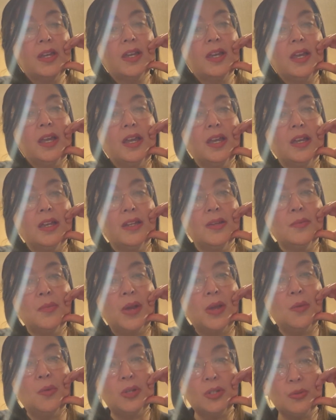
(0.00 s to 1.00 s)
And
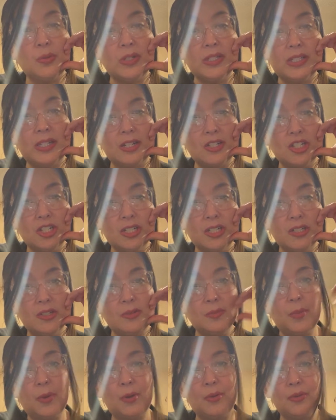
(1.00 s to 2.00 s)
my one-to-one sessions,
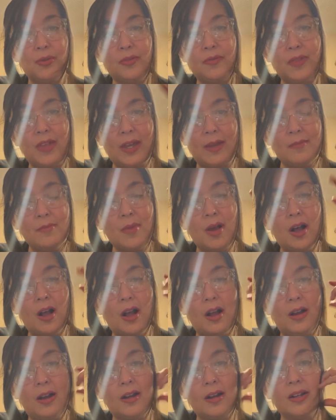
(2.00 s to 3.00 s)
both of them
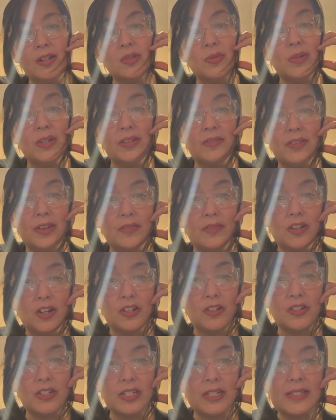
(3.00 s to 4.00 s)
are
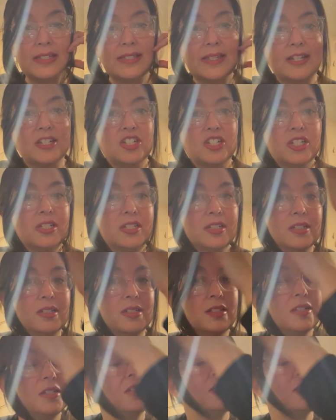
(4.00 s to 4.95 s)
$25 a session.